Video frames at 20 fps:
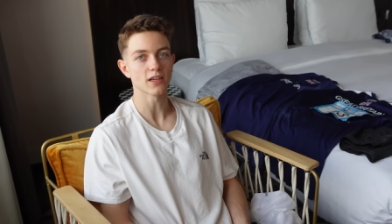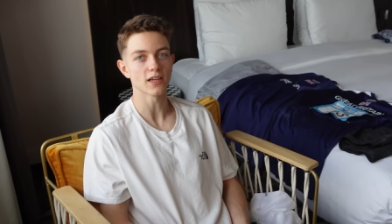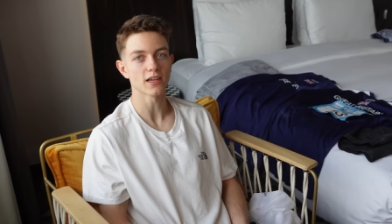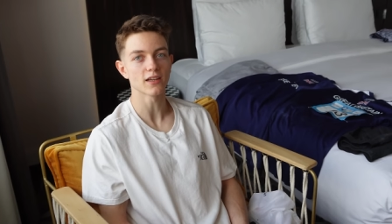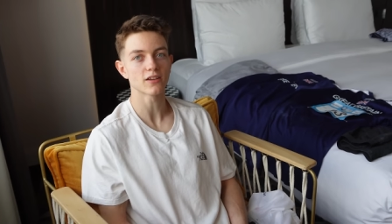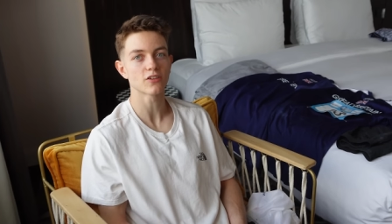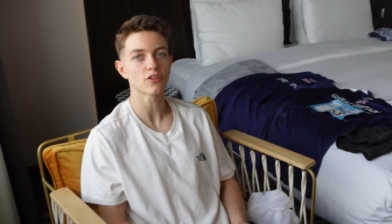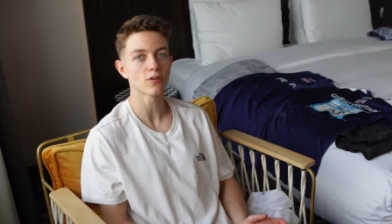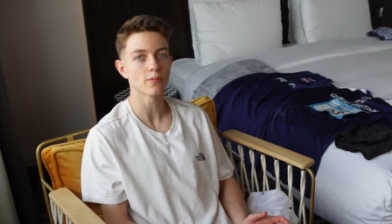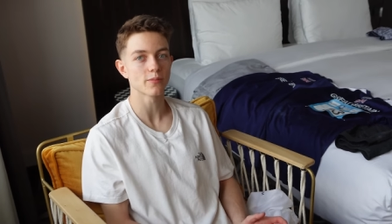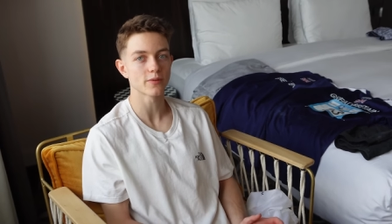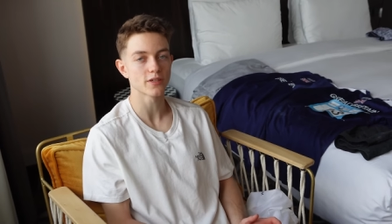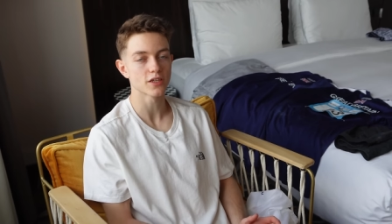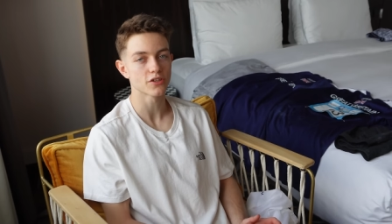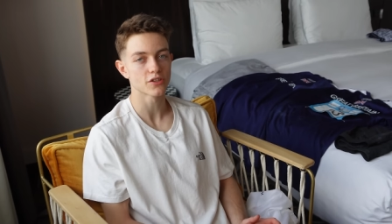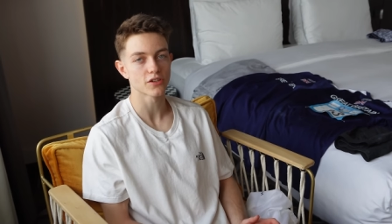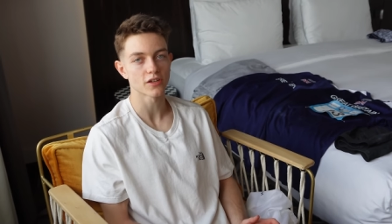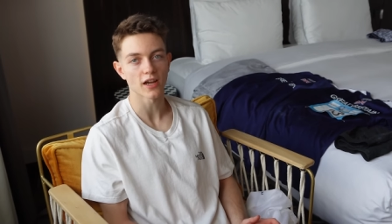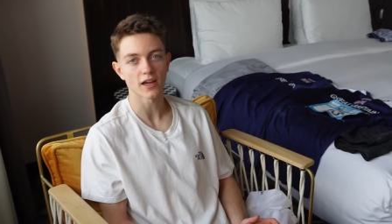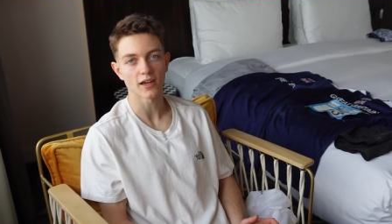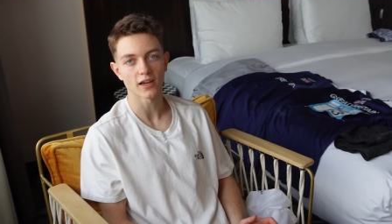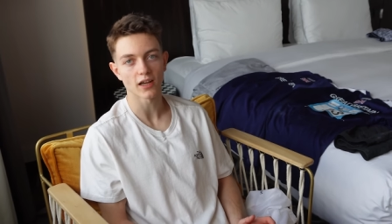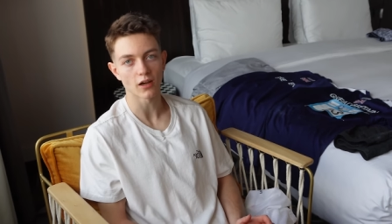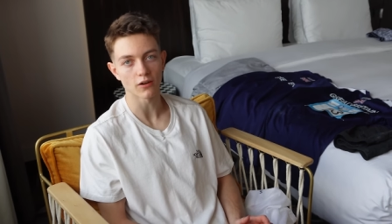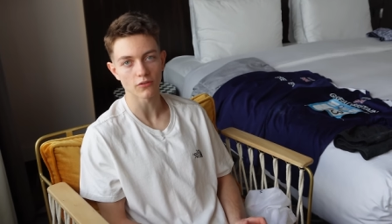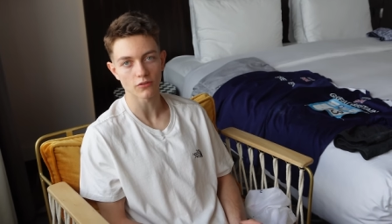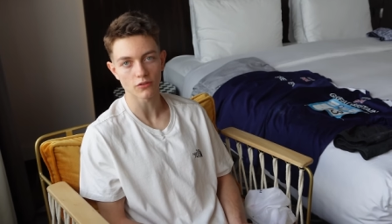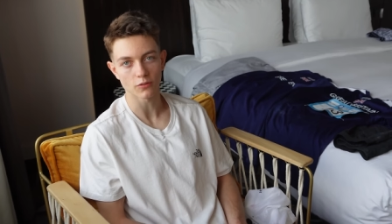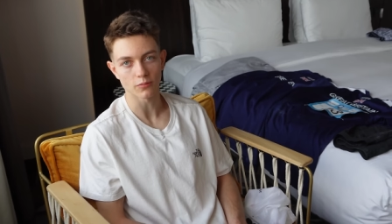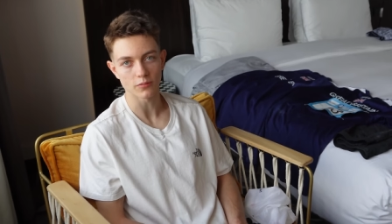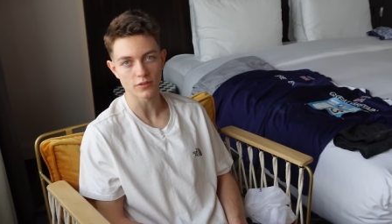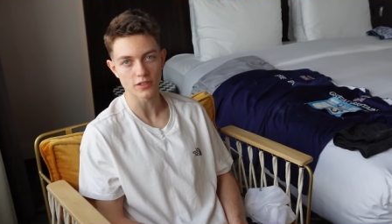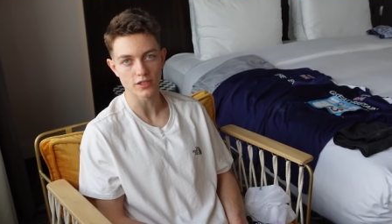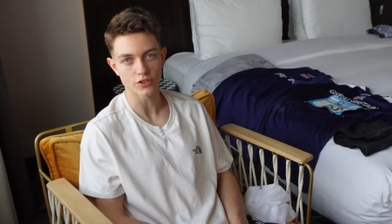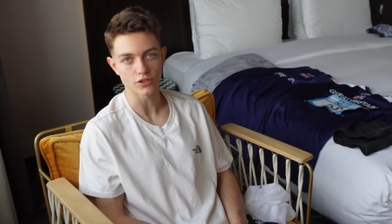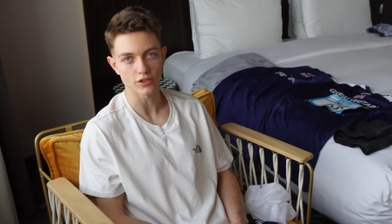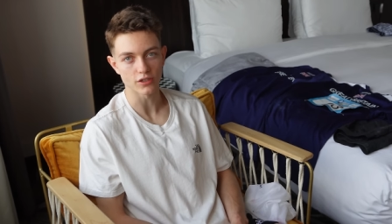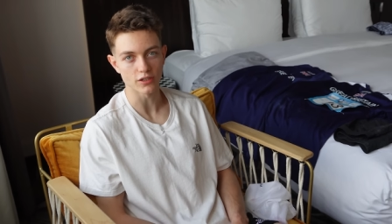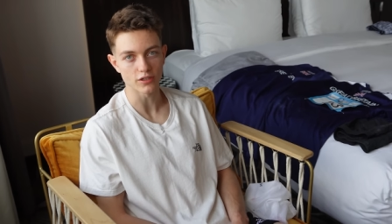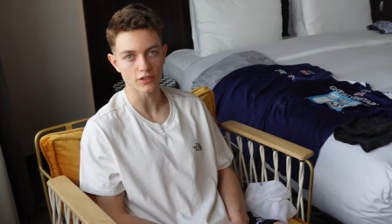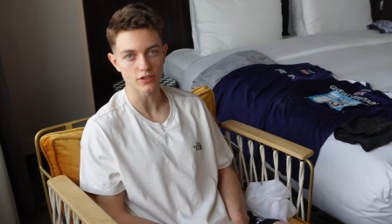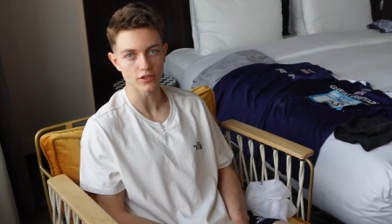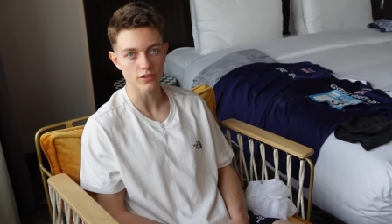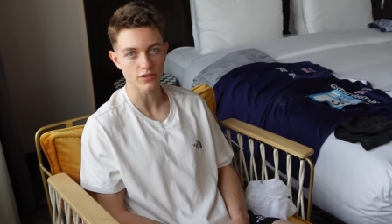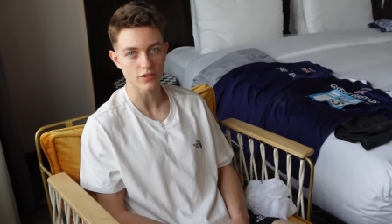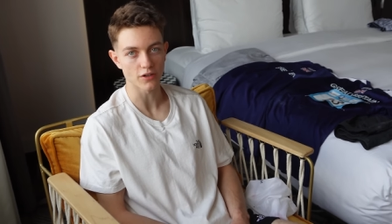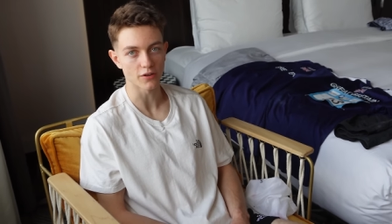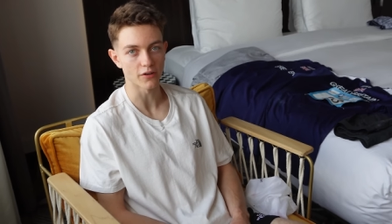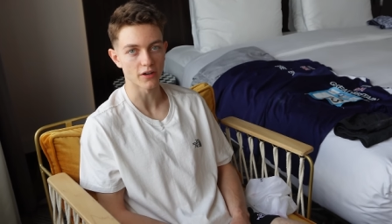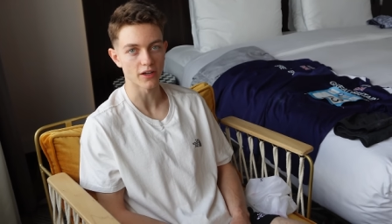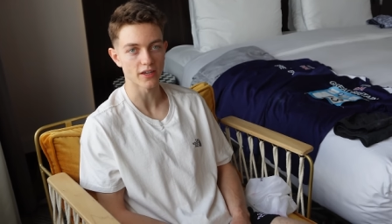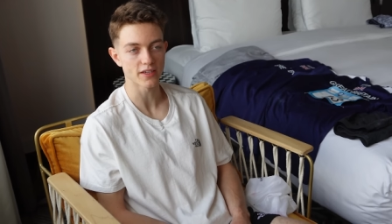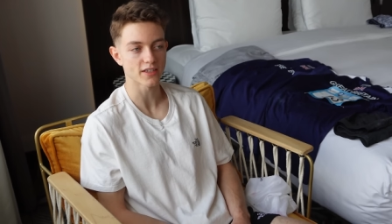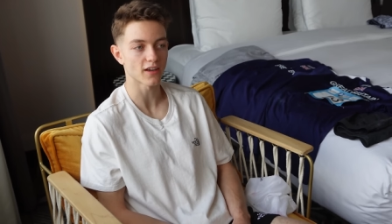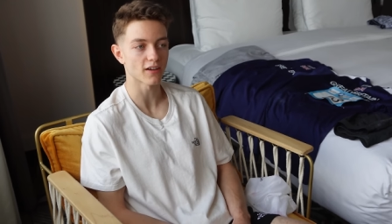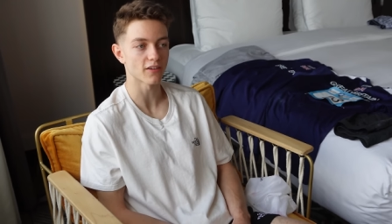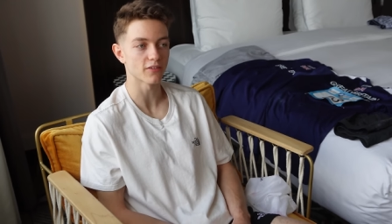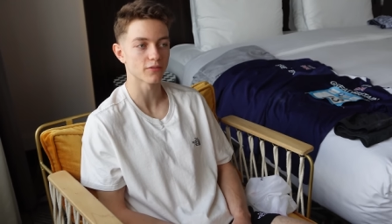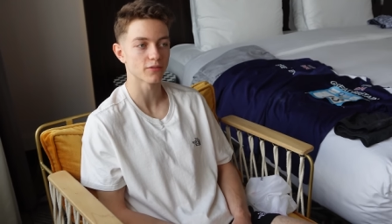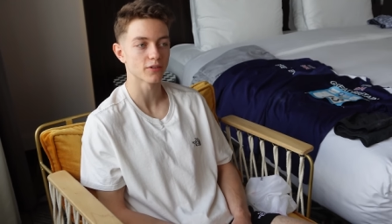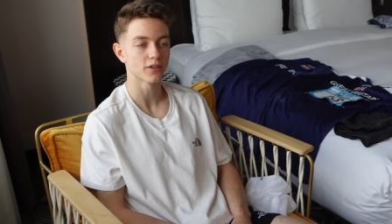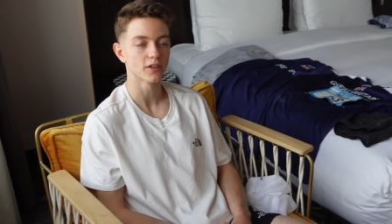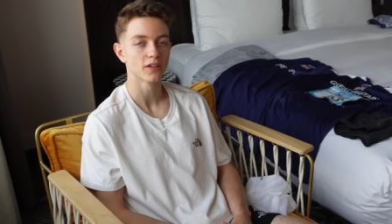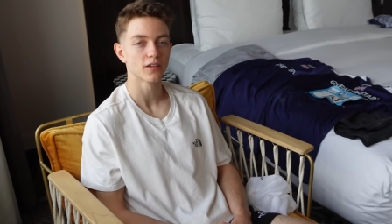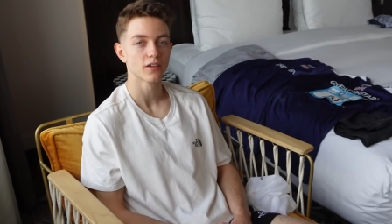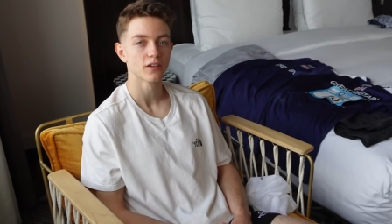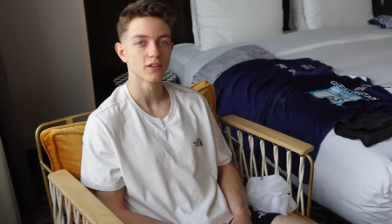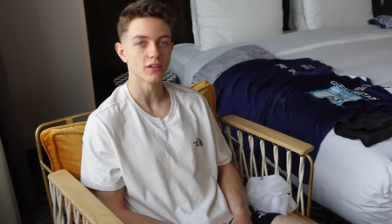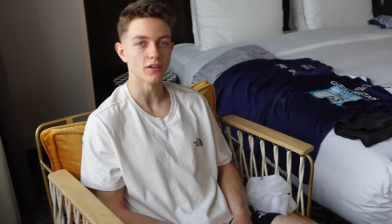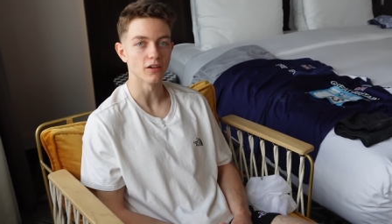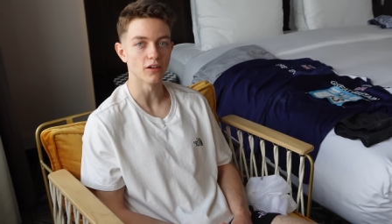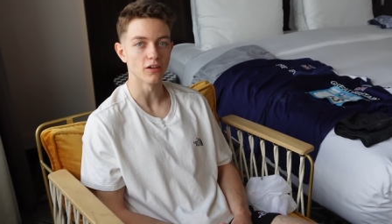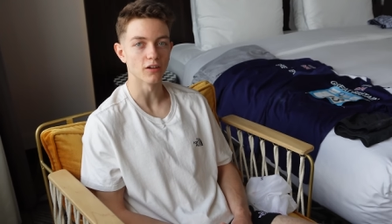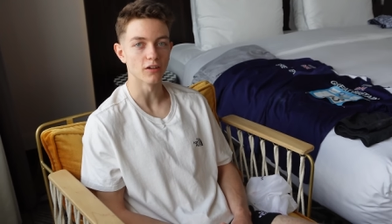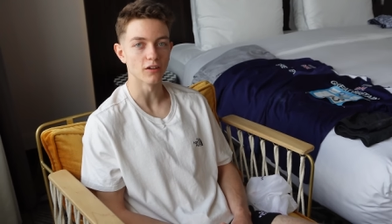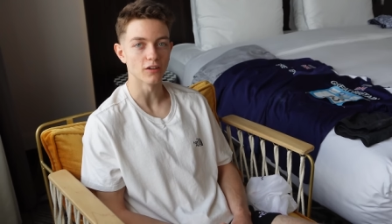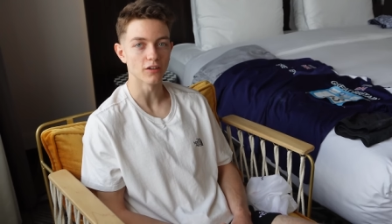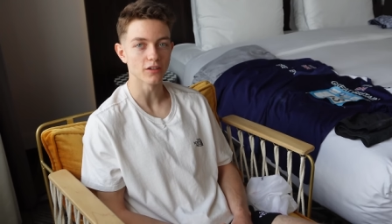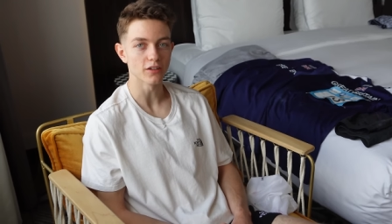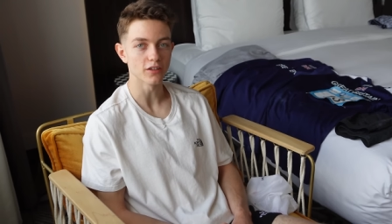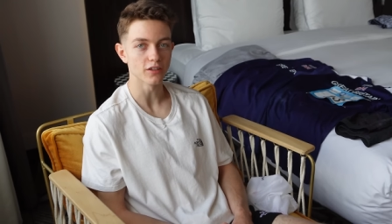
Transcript: in competition and out of competition, it's just so nice to have uh,